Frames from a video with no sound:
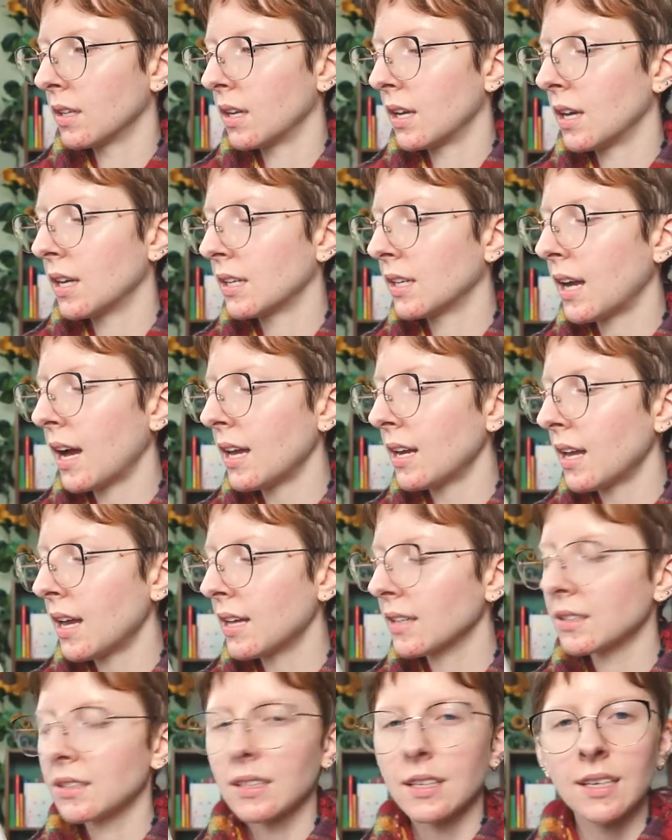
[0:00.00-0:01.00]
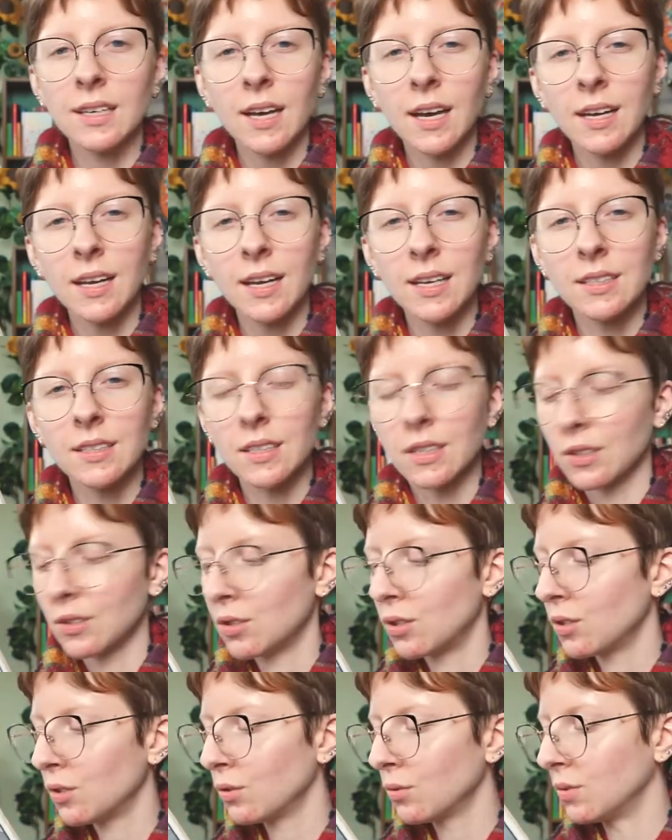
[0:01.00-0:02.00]
it kind of has it kind of has like
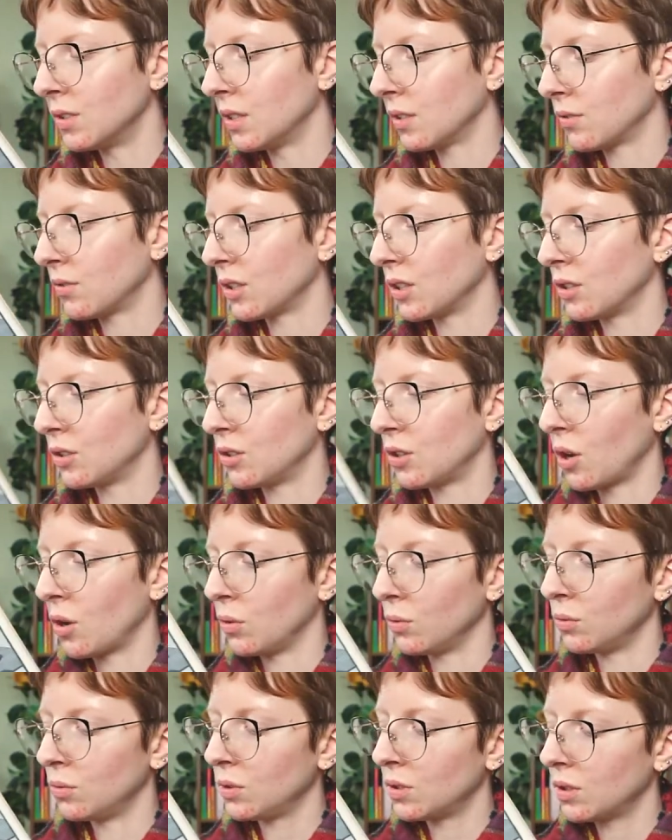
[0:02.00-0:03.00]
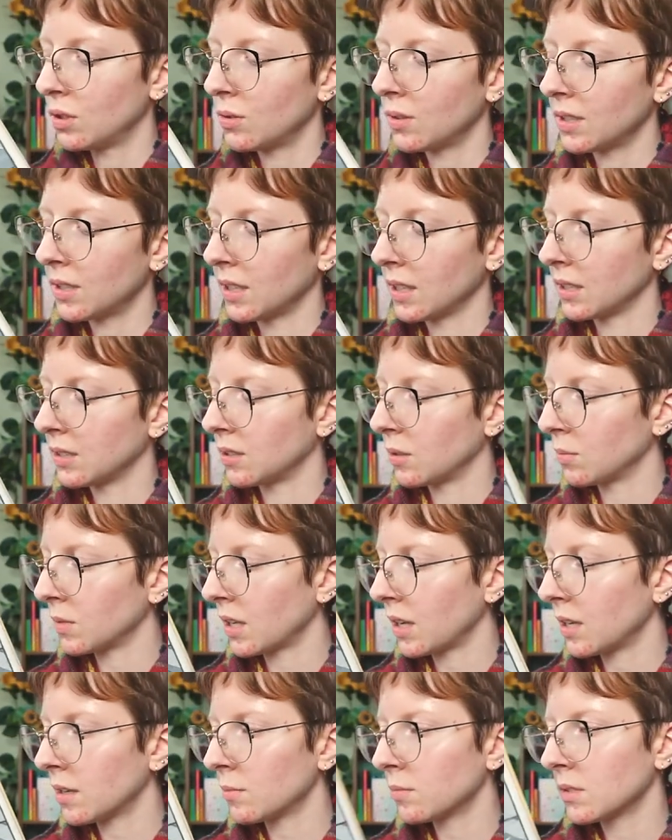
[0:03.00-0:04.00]
two different tones to it. Like
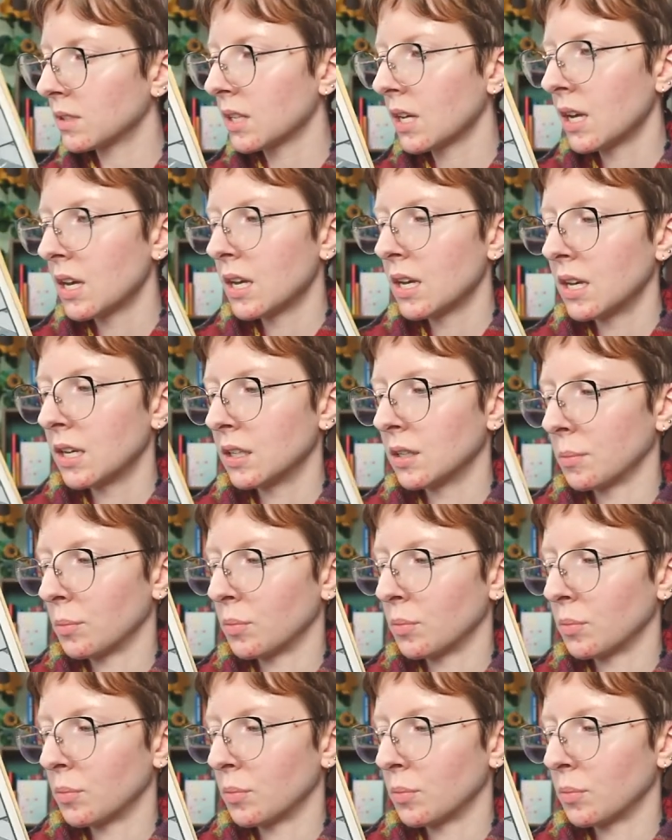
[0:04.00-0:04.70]
sometimes in the